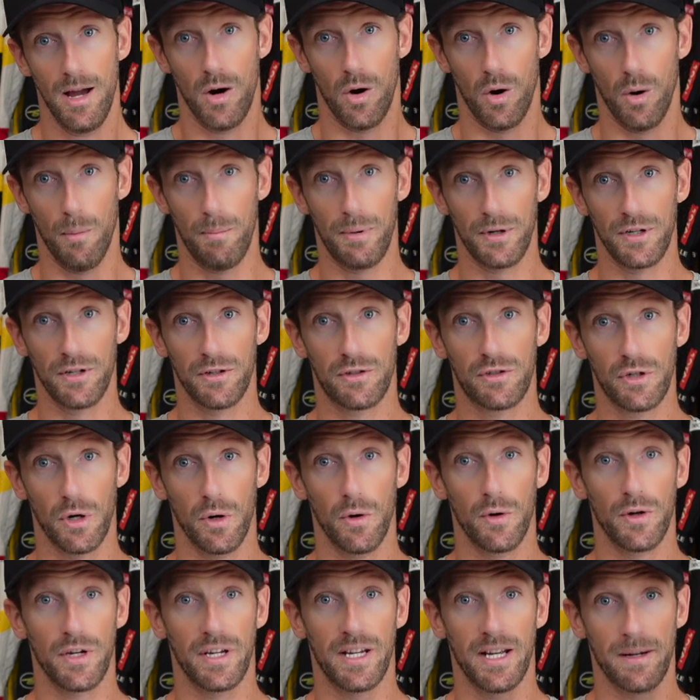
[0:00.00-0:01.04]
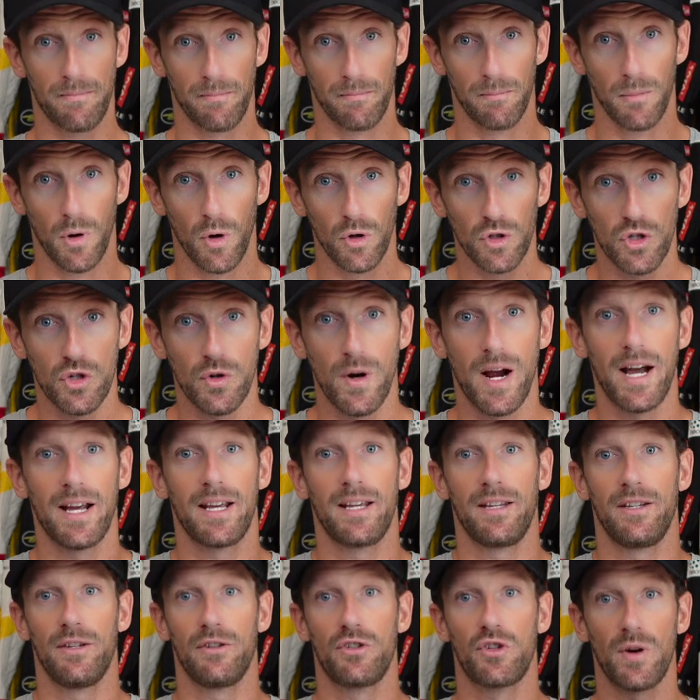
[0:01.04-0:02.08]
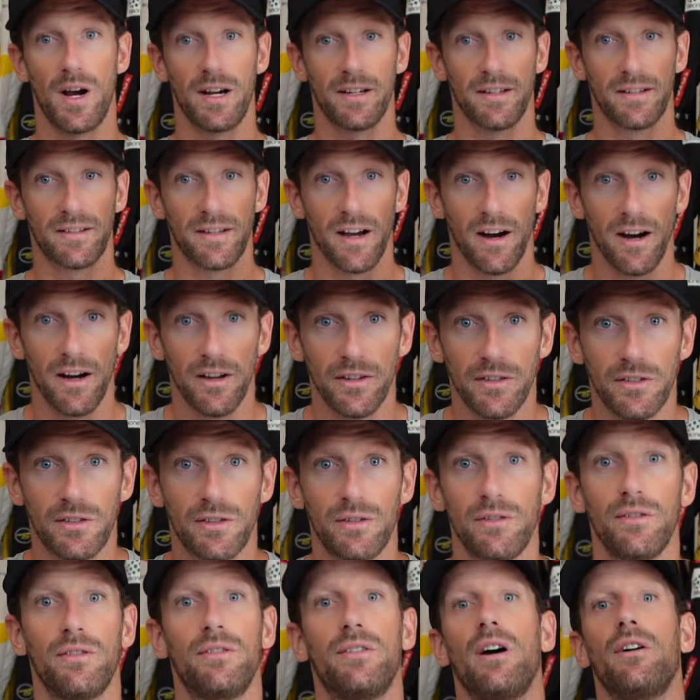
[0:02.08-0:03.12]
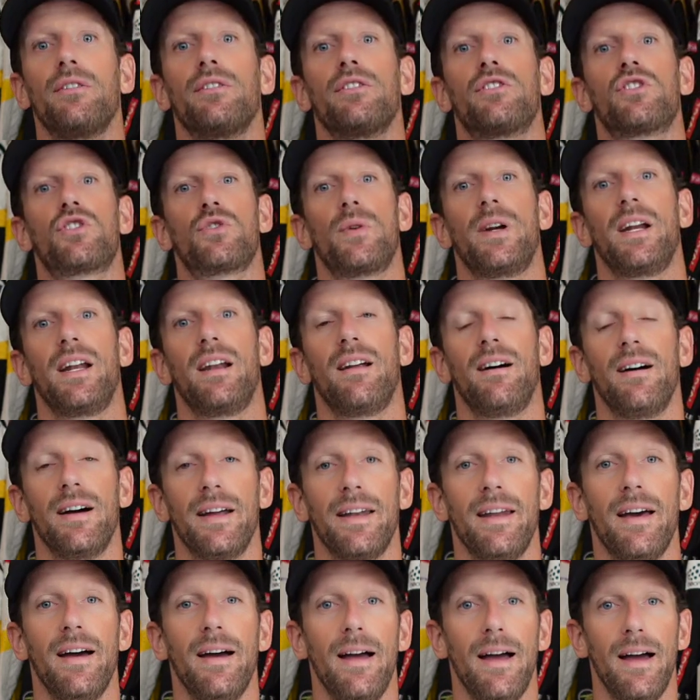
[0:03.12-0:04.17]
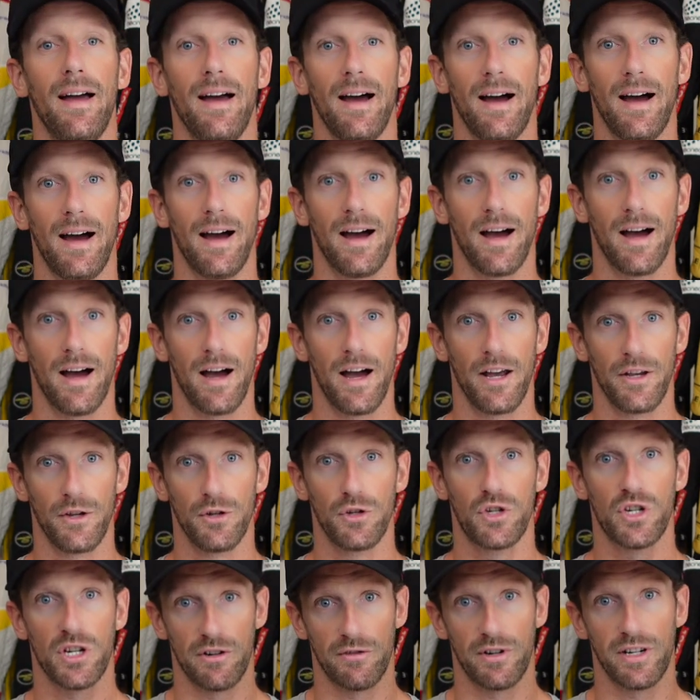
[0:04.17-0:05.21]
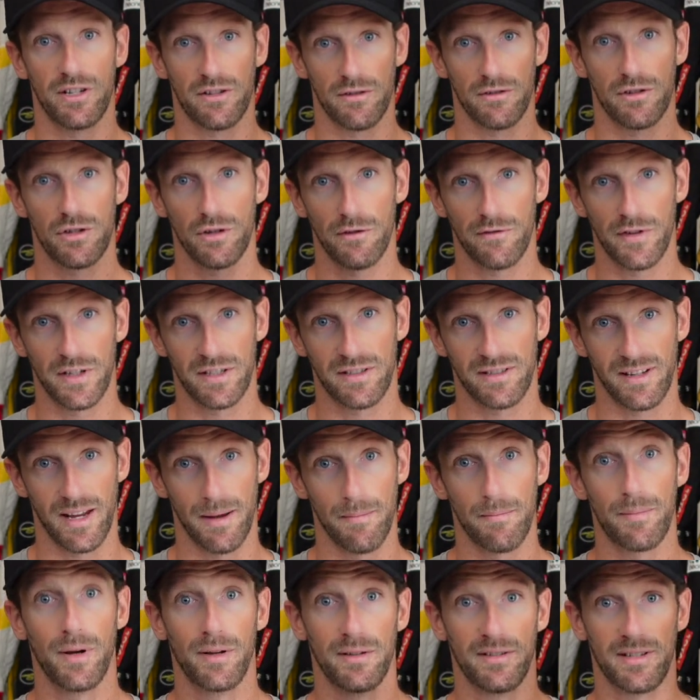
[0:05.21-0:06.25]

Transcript: Open the toe, you get more drag, you drag the tires down the straight line, you generate some surface temp.